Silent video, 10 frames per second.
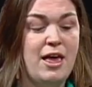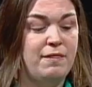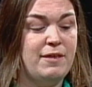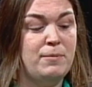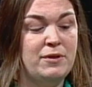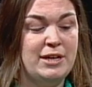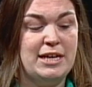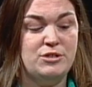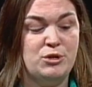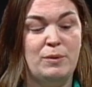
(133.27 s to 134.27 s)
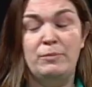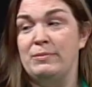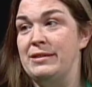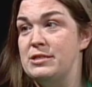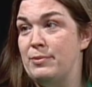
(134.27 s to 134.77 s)
the ability to
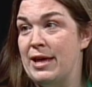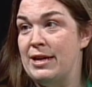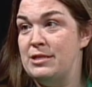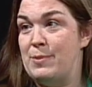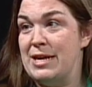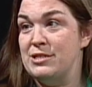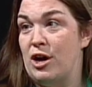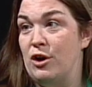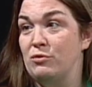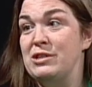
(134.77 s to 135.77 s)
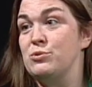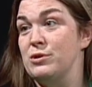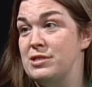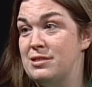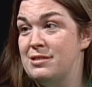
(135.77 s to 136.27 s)
implement this plan is based on
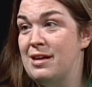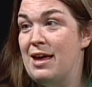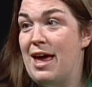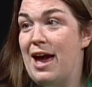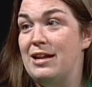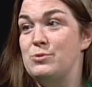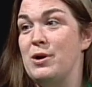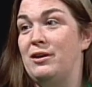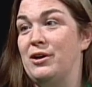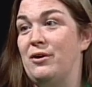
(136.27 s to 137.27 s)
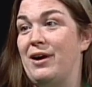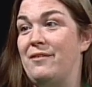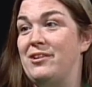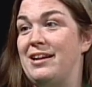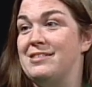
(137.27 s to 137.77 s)
resources. And as we all know,
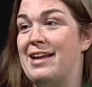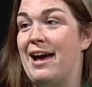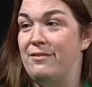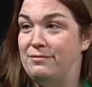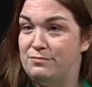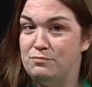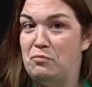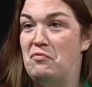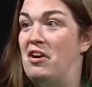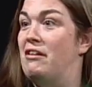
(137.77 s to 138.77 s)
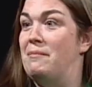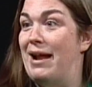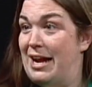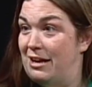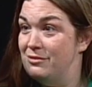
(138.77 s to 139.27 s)
FDA doesn't have very
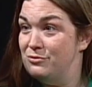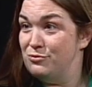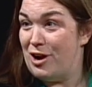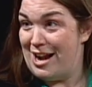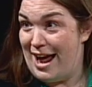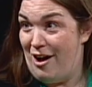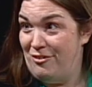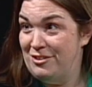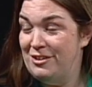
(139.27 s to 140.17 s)
many yeah. right now. Let's look in